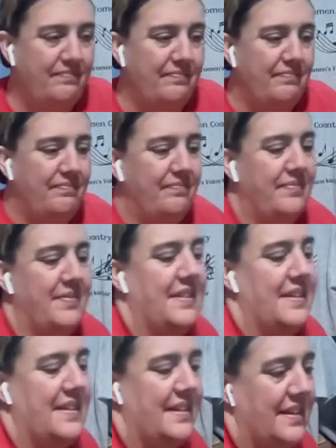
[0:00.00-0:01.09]

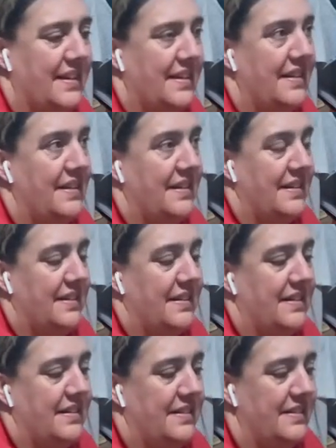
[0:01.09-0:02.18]

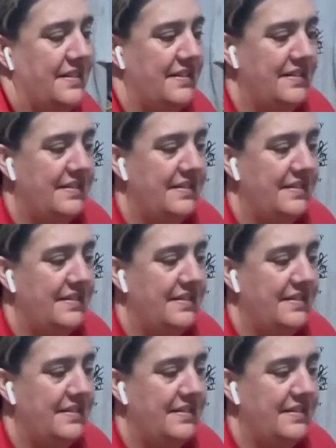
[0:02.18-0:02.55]
(not speaking)